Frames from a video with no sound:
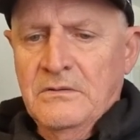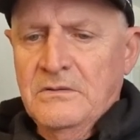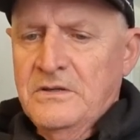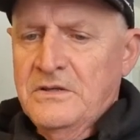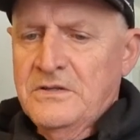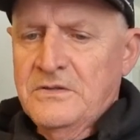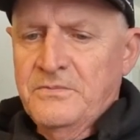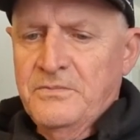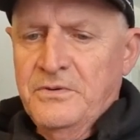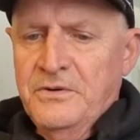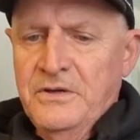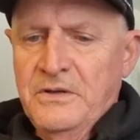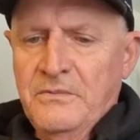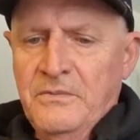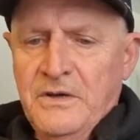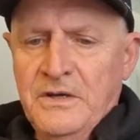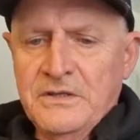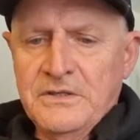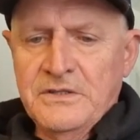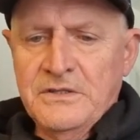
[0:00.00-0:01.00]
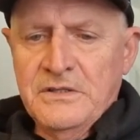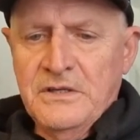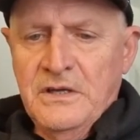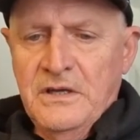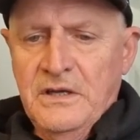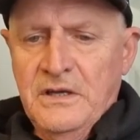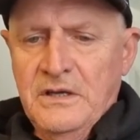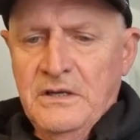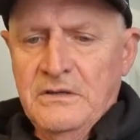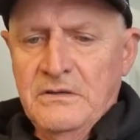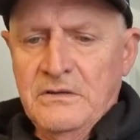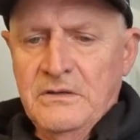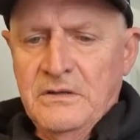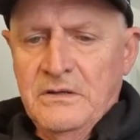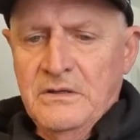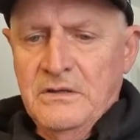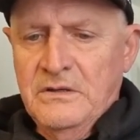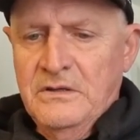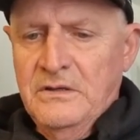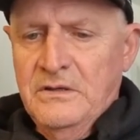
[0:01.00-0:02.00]
just pretty much add.
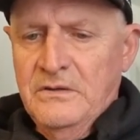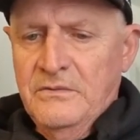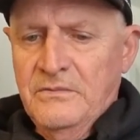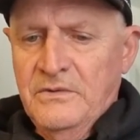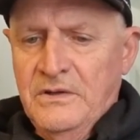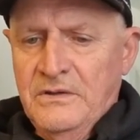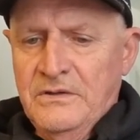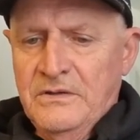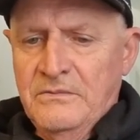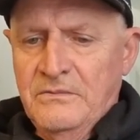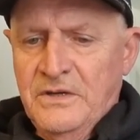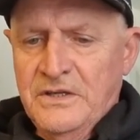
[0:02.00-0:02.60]
Yeah, nothing